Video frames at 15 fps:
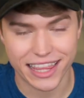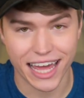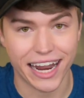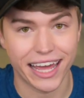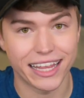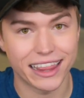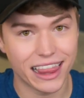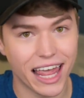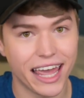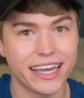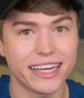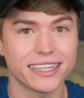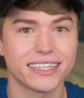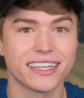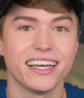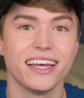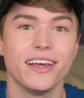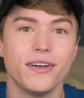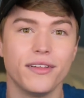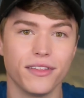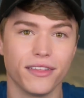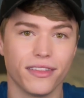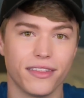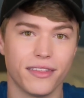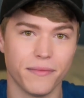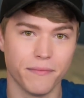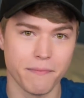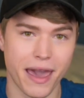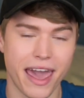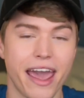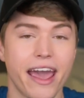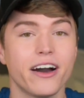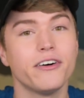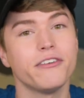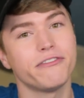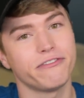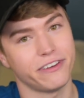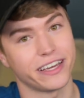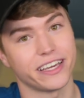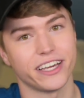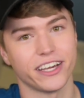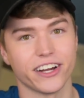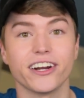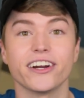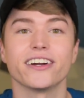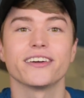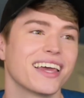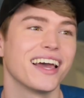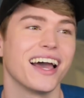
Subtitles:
that I like the male figure.